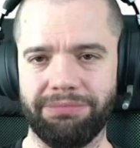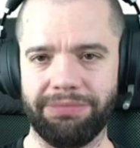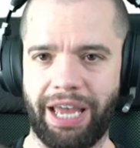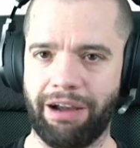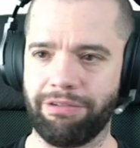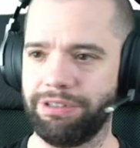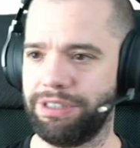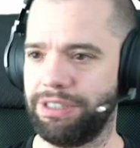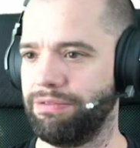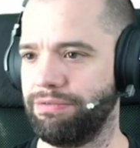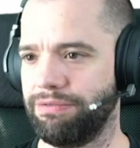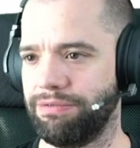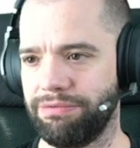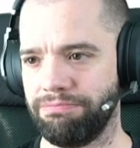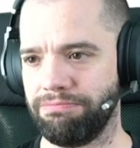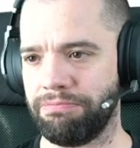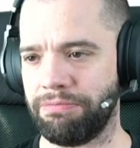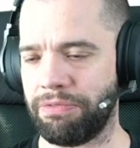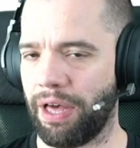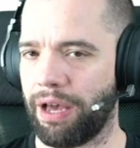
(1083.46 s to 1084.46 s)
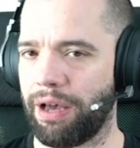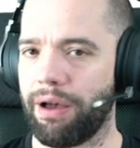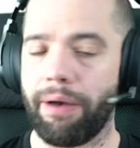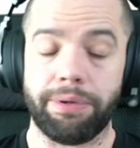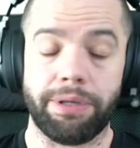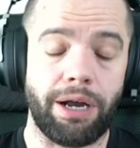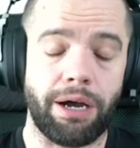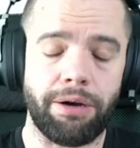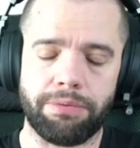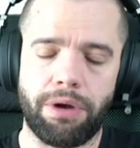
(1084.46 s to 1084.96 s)
narrative. That, I
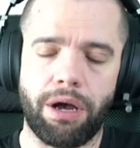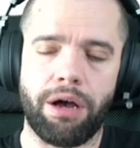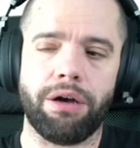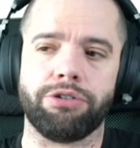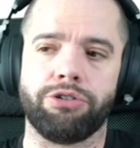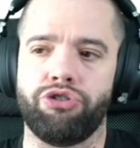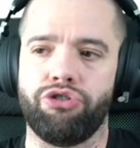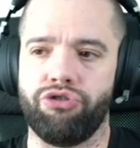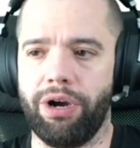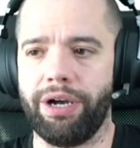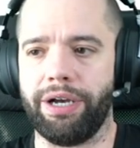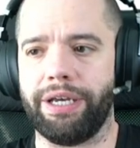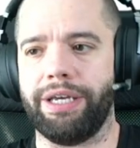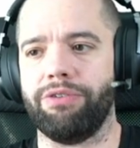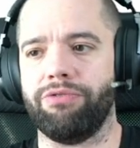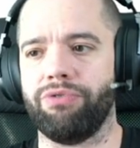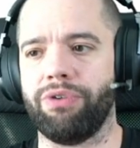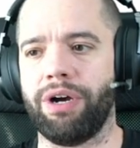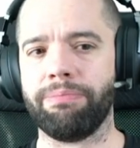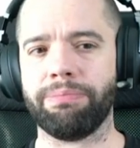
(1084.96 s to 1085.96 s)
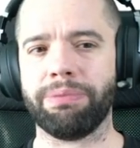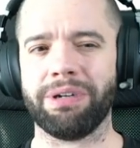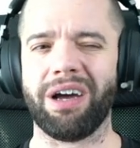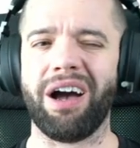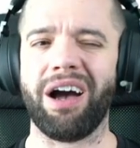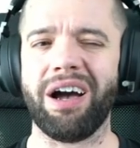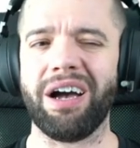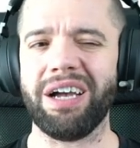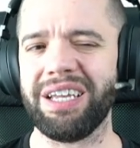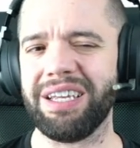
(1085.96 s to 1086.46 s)
mean, I'll try it, right? But
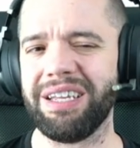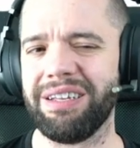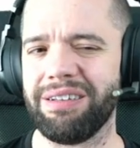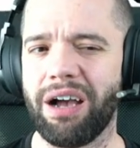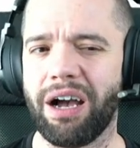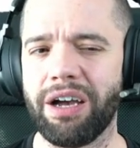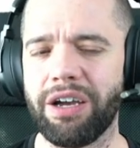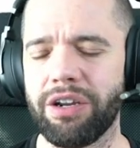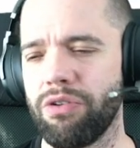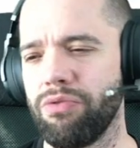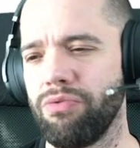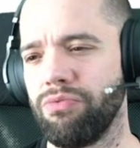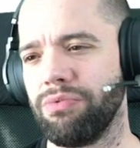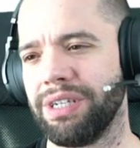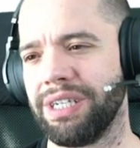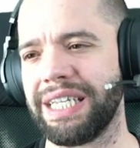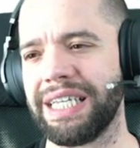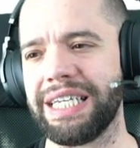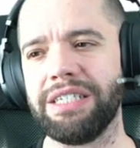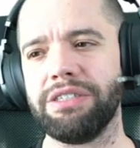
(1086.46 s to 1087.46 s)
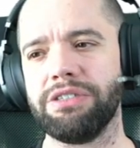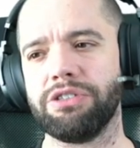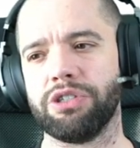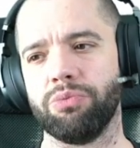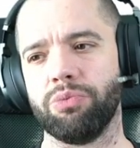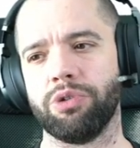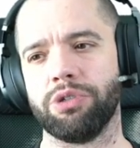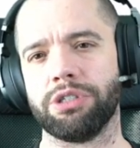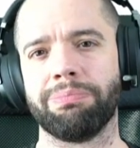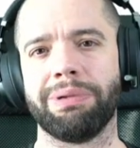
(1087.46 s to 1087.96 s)
I don't lean
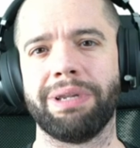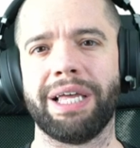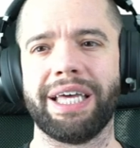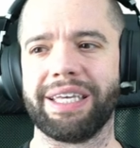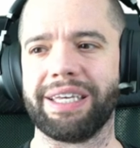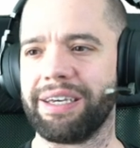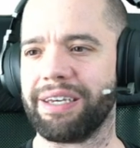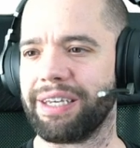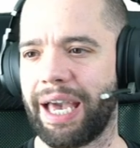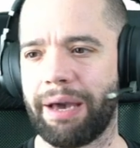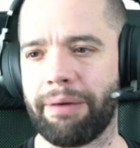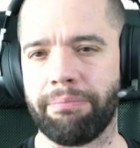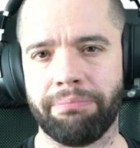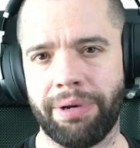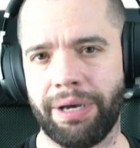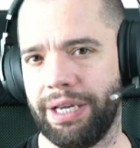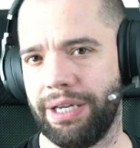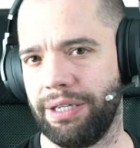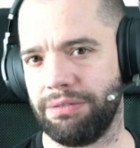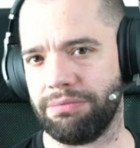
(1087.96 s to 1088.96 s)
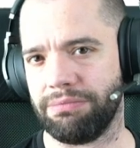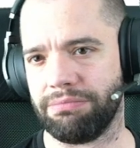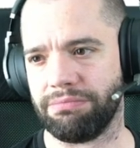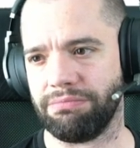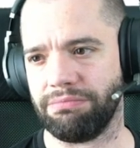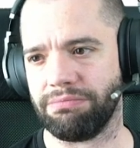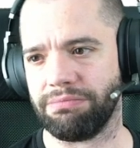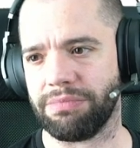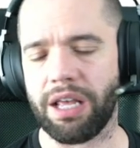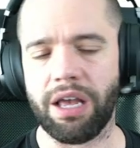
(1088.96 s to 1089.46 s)
towards playing a campaign.
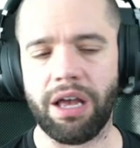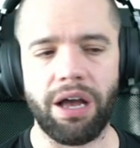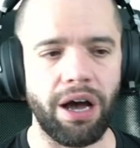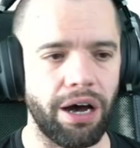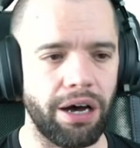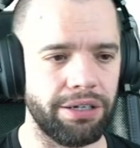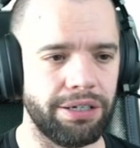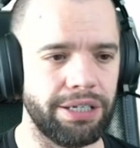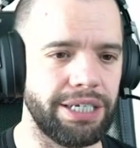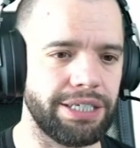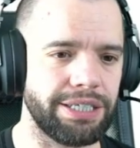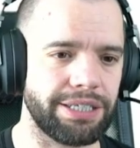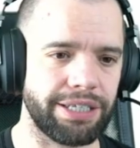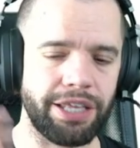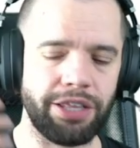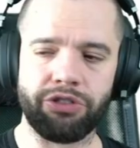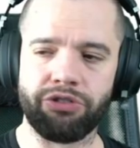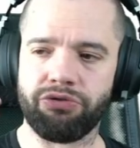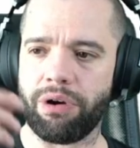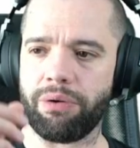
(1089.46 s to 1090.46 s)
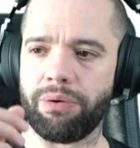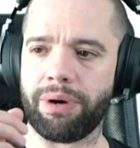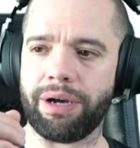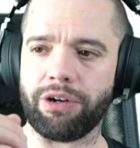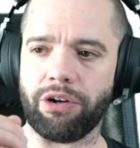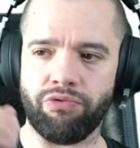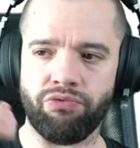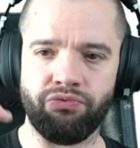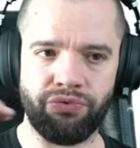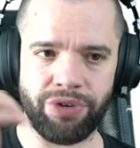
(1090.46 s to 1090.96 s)
Unless they throw out
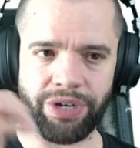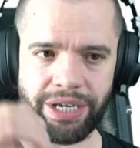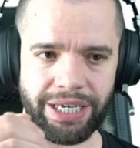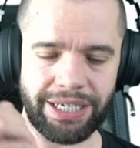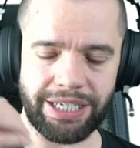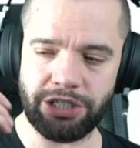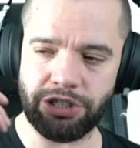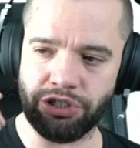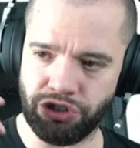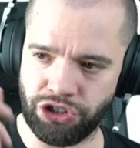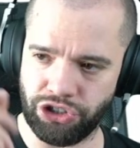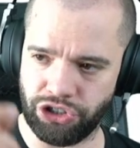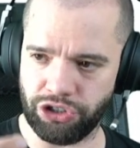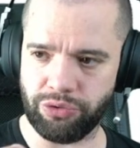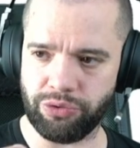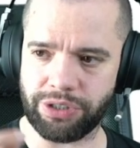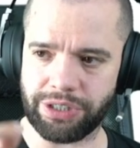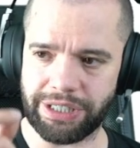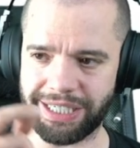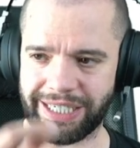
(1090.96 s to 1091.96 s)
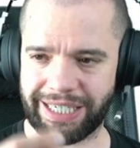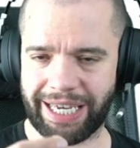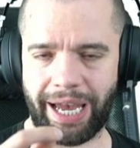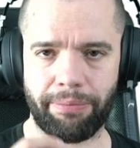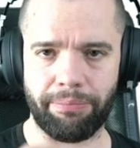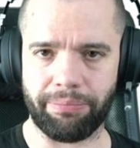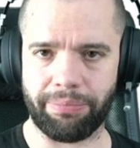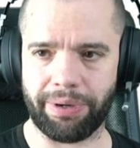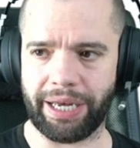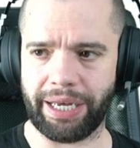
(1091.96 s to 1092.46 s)
a really juicy
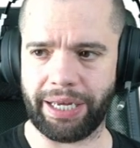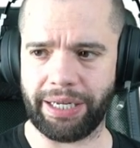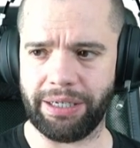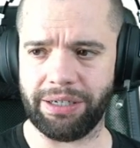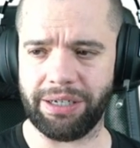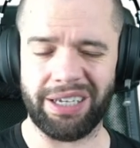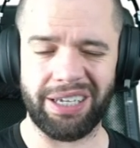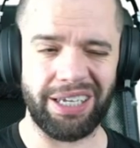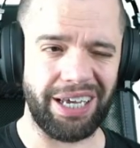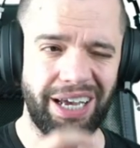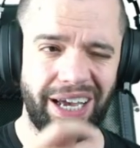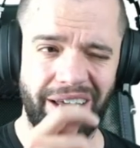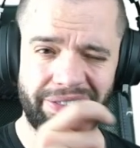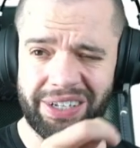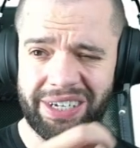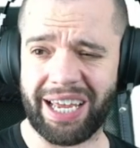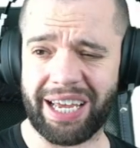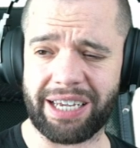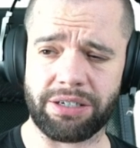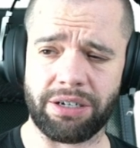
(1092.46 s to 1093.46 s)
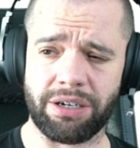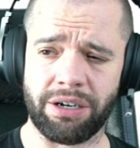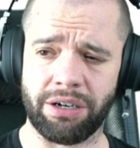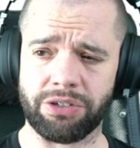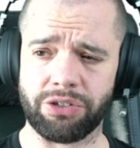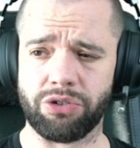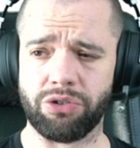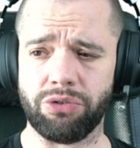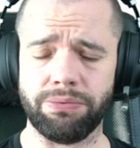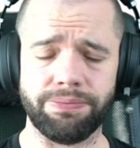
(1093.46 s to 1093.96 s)
campaign and the next
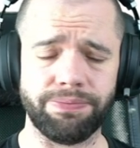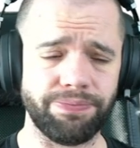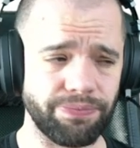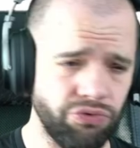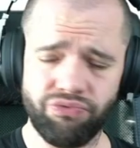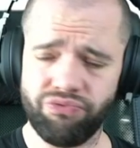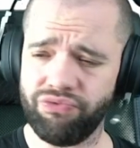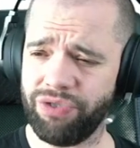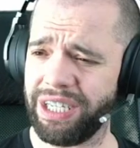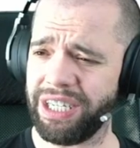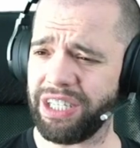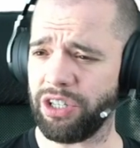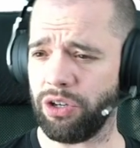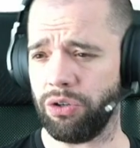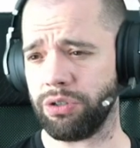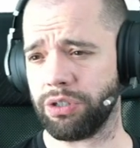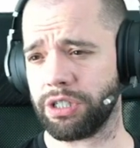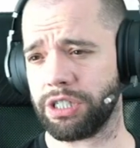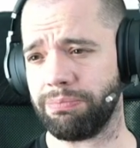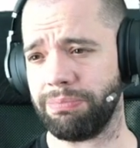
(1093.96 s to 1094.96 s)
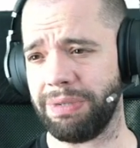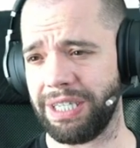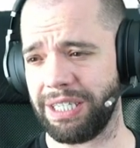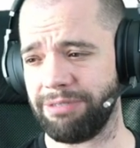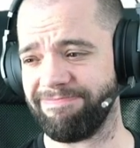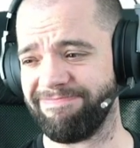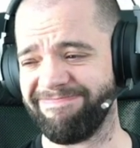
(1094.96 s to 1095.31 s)
article really hooks me,